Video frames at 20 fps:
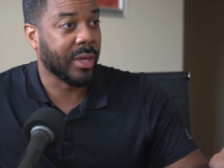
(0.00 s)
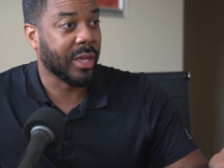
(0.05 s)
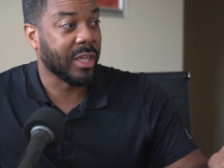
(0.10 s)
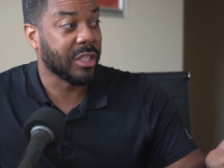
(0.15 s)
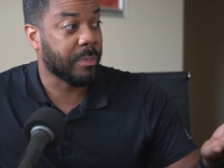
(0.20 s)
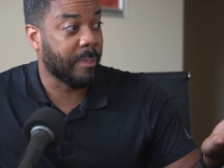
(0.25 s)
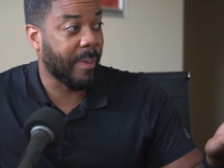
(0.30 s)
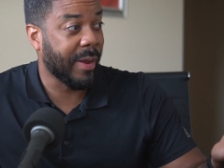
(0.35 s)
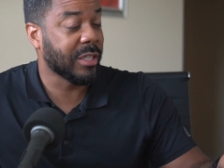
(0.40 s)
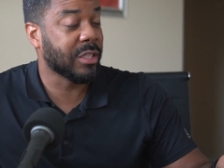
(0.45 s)

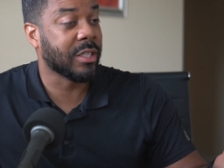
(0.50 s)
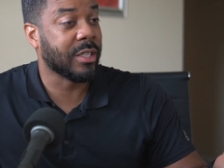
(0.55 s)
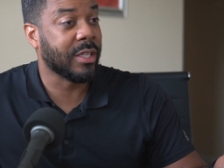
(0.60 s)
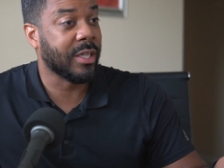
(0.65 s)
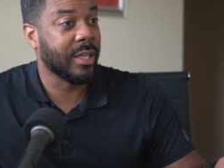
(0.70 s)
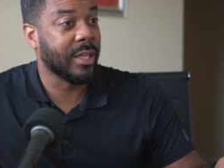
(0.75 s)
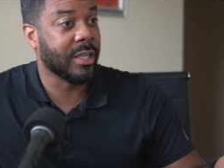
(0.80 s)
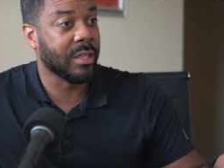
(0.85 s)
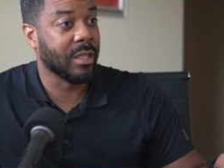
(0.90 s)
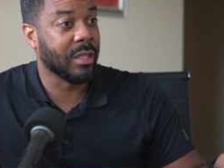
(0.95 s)
especially
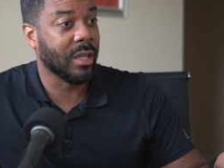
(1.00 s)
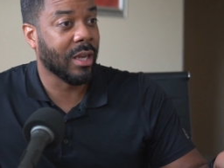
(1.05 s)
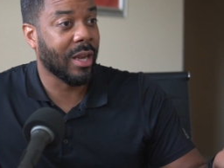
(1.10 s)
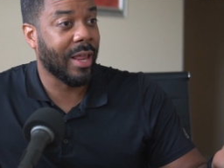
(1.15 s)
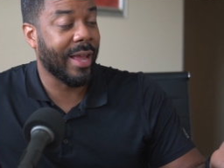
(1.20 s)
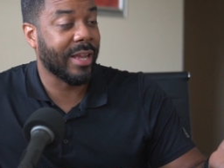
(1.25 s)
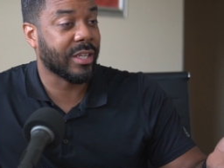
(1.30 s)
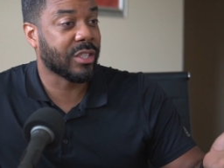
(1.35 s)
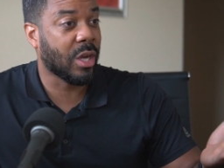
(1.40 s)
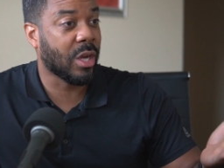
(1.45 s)
in the
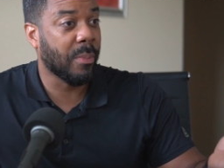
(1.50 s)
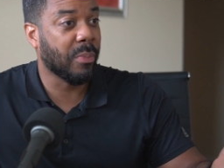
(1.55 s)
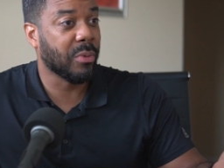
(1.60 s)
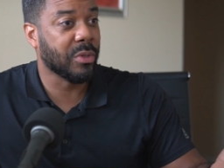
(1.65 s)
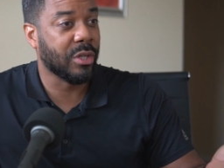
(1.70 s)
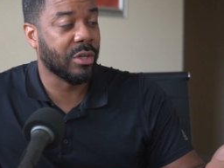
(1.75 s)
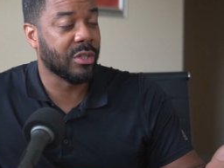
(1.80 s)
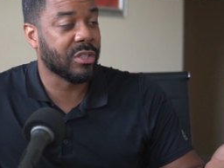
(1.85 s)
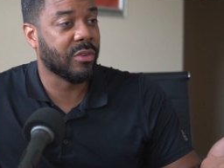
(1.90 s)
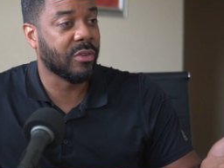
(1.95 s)
last couple
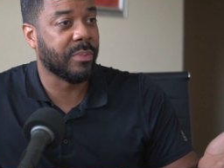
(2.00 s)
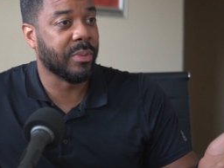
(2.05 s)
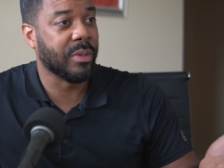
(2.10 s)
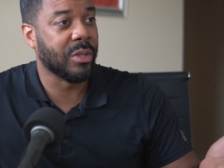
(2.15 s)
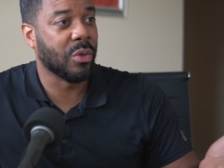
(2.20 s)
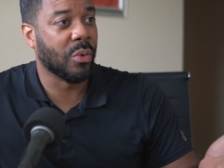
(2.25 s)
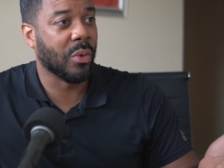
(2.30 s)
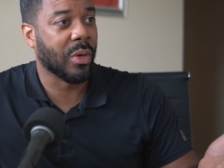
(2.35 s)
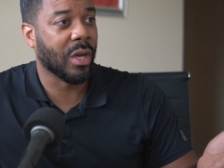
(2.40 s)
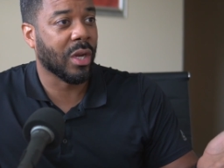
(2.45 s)
years, I've been
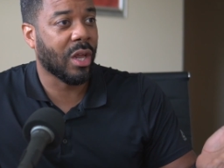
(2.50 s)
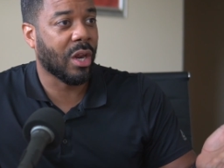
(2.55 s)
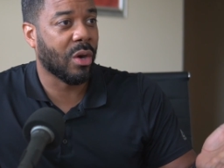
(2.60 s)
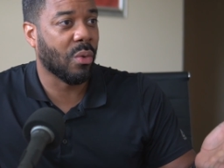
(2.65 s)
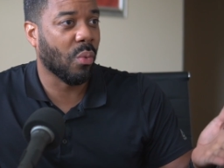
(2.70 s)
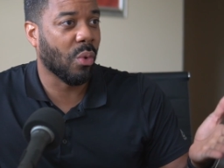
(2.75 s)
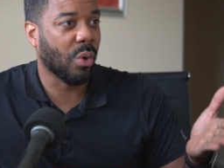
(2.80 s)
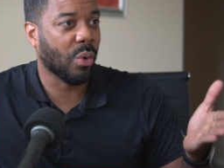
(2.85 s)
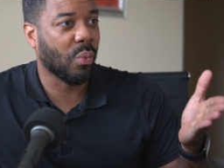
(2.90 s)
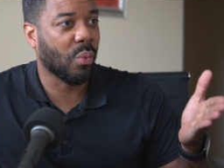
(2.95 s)
doing a lot of
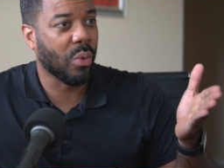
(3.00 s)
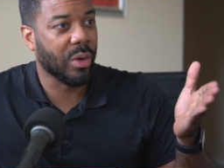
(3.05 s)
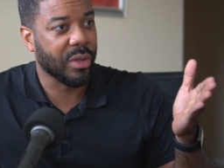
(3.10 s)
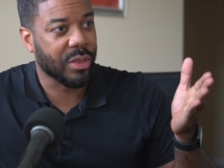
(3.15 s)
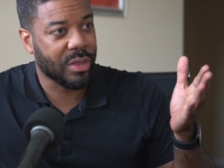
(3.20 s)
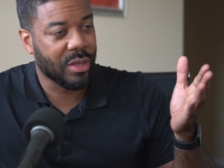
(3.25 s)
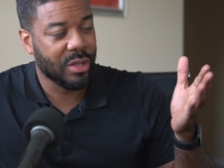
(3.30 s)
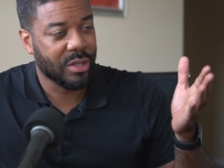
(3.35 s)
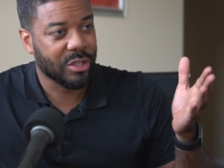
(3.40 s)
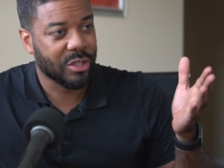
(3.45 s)
work
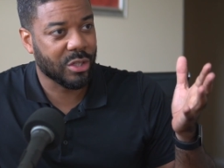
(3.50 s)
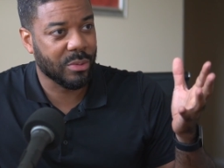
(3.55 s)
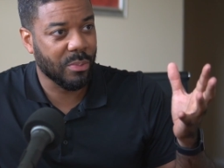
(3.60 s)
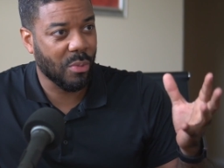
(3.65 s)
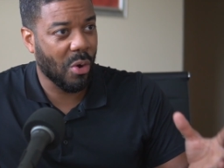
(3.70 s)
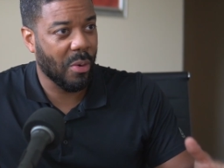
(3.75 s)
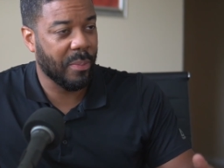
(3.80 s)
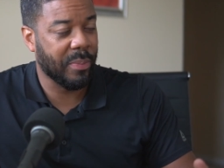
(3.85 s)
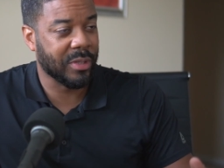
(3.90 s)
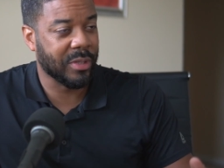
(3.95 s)
with
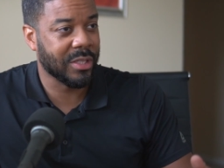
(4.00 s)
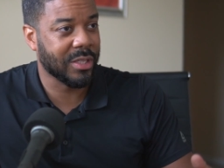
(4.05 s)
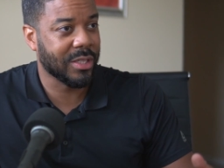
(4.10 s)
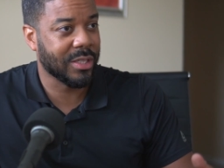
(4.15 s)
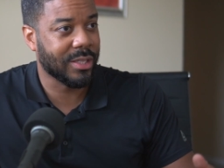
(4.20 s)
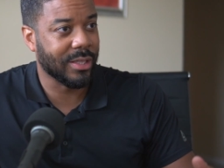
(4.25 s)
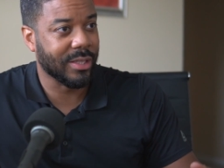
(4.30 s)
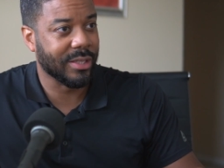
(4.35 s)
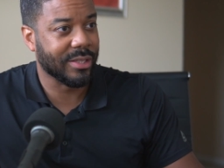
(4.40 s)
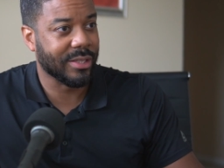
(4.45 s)
small
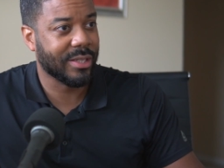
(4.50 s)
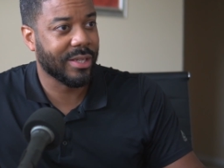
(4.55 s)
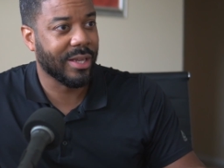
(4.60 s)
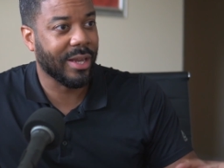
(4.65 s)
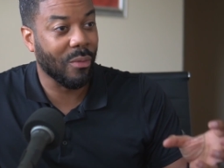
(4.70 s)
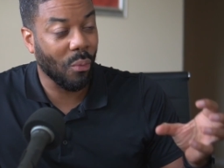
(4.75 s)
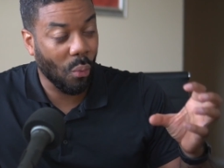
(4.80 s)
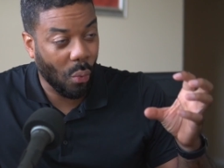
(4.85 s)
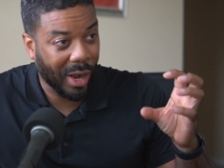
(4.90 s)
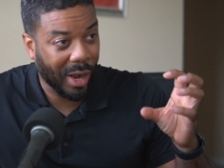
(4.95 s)
businesses
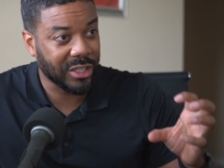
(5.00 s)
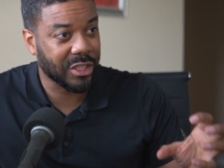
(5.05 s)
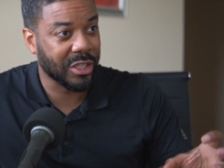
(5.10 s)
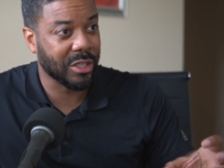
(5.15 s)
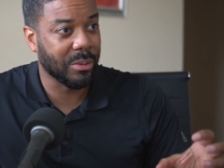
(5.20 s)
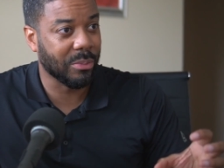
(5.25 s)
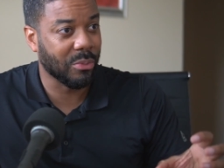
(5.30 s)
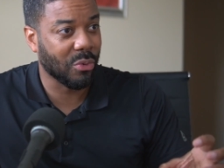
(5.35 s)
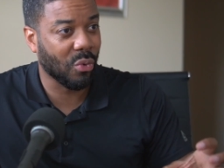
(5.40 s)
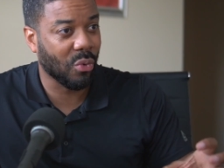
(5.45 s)
and watching
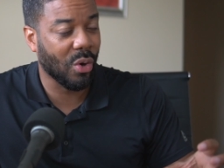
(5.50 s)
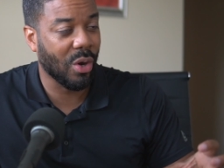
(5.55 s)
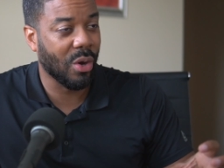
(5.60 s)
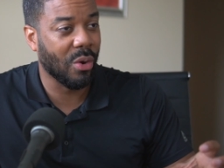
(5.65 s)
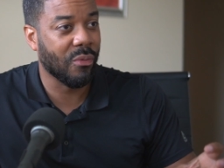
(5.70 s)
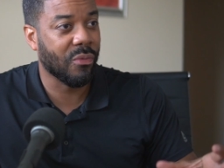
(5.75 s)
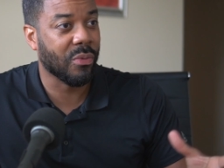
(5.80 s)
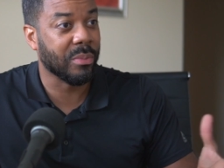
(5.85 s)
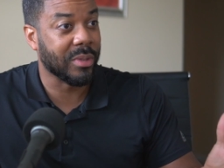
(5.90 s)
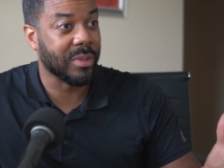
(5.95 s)
them grow
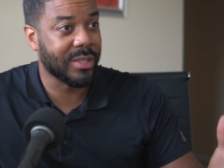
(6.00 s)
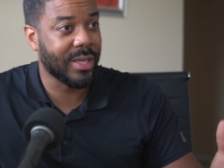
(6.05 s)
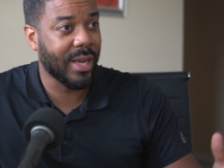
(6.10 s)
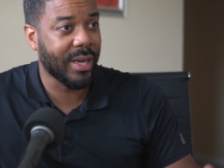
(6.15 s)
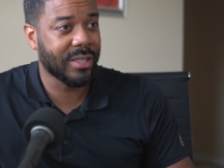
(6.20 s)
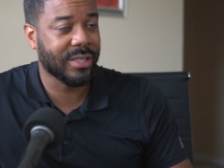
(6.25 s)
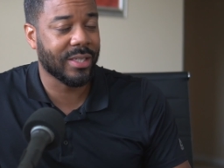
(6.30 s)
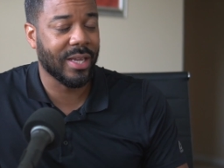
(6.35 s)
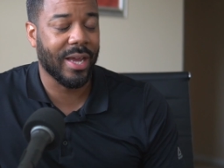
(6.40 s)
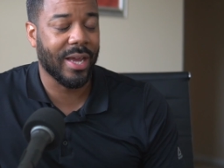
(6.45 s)
from the tech
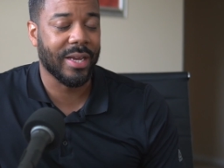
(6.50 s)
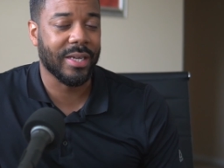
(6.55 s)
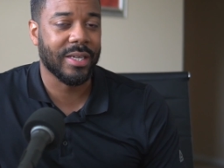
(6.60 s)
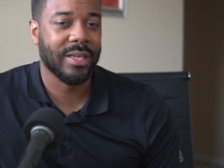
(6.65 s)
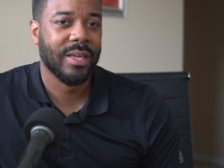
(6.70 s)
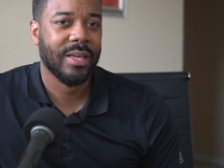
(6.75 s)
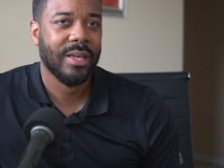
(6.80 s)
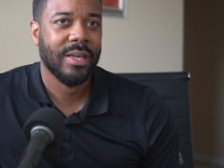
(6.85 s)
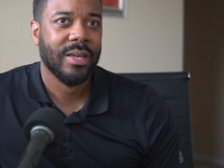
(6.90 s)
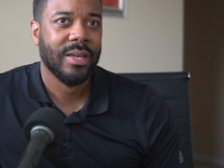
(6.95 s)

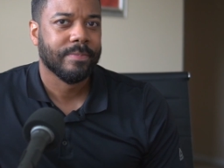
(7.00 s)
side.